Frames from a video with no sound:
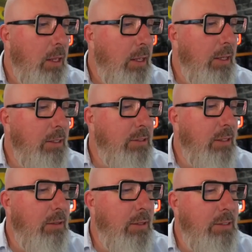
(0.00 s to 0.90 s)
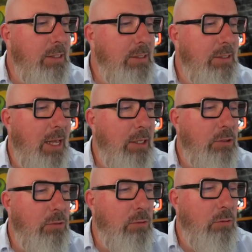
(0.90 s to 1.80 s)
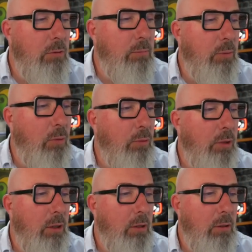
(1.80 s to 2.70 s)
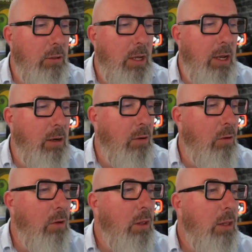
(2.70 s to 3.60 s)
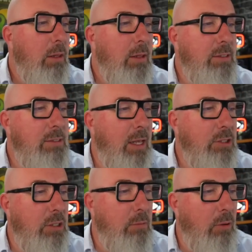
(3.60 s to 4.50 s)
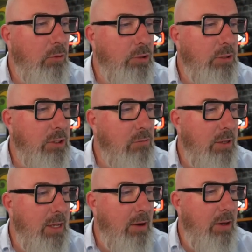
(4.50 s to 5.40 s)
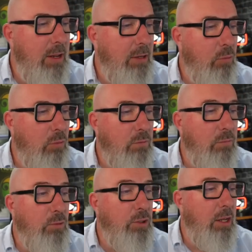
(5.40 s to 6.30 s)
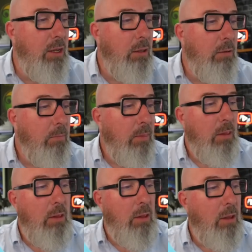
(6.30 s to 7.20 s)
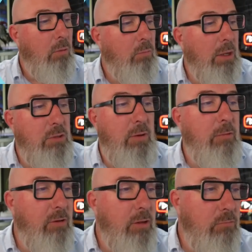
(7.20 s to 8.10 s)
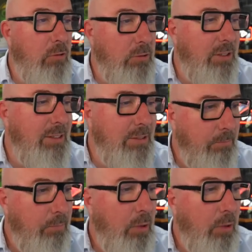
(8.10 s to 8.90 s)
This is the actual border going along. This is actually the Manche, so it's right down here towards Fougères, basically where that red dot is.